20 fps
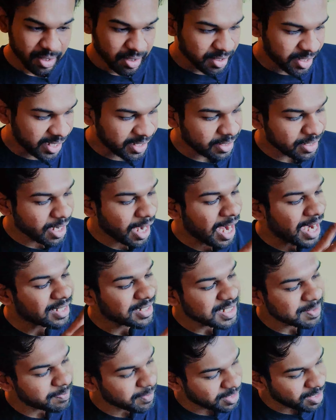right?
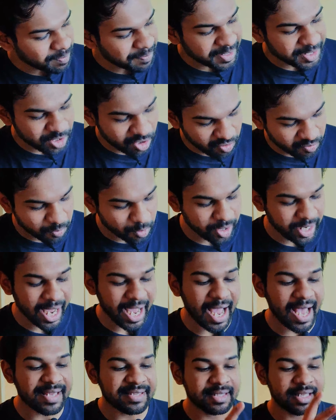And this particular piece of book
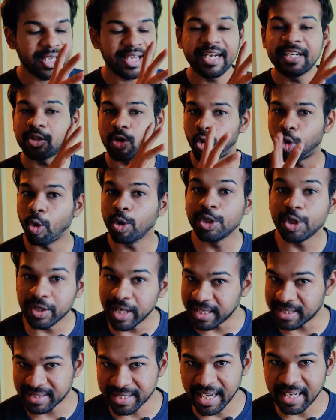has its own
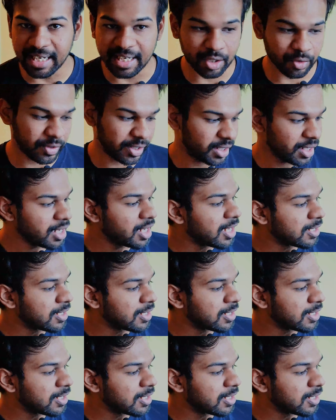unique style into it.